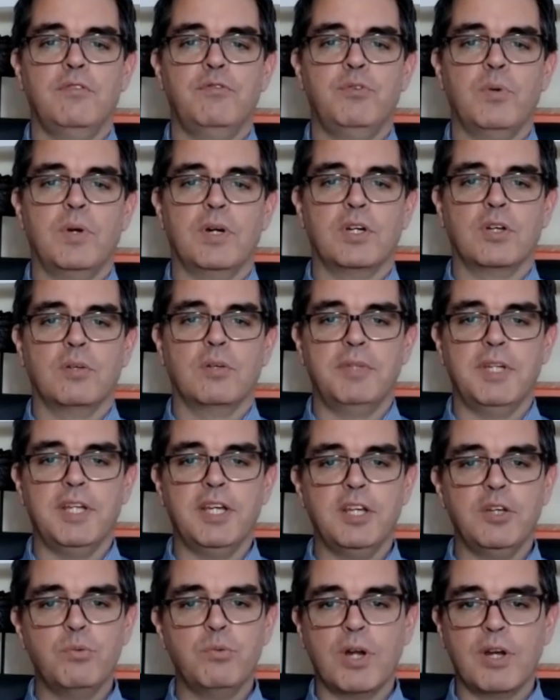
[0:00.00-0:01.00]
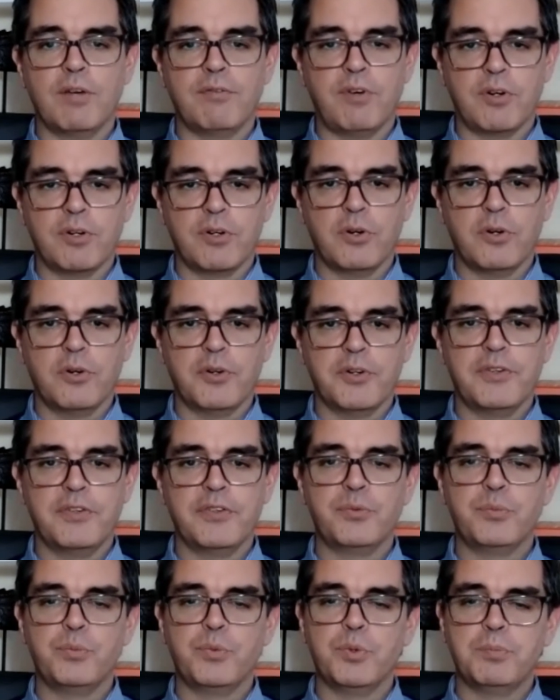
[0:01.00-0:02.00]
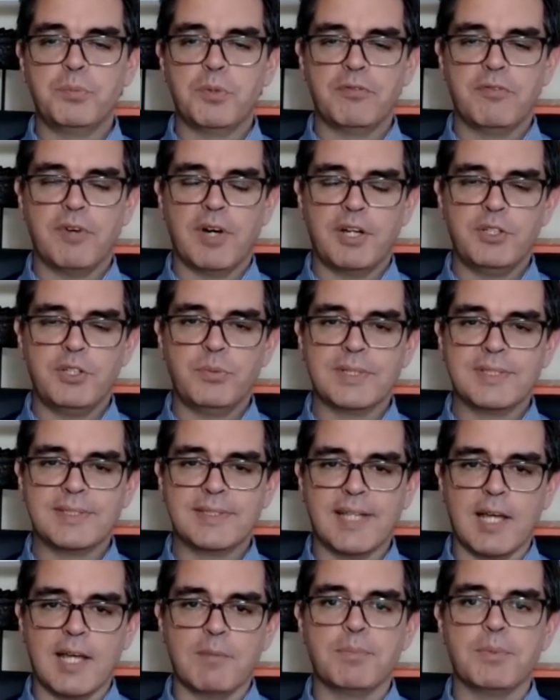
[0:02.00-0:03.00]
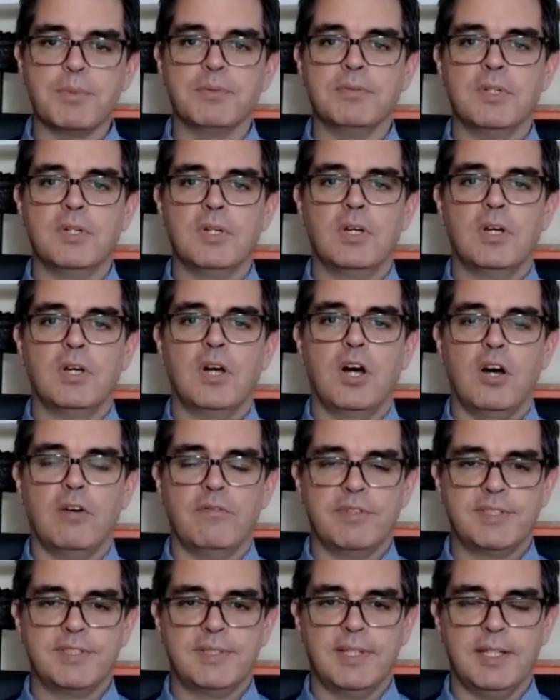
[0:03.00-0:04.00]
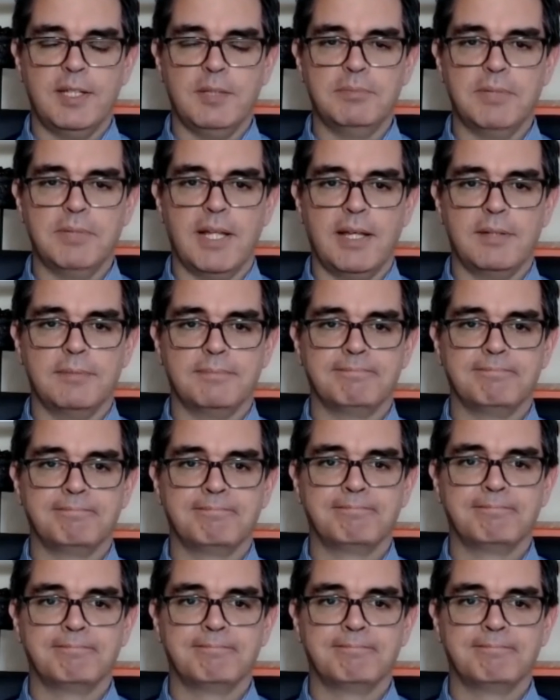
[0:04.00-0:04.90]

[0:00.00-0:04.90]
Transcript: If you are completing one of our courses, we'll provide you a sample of a study plan.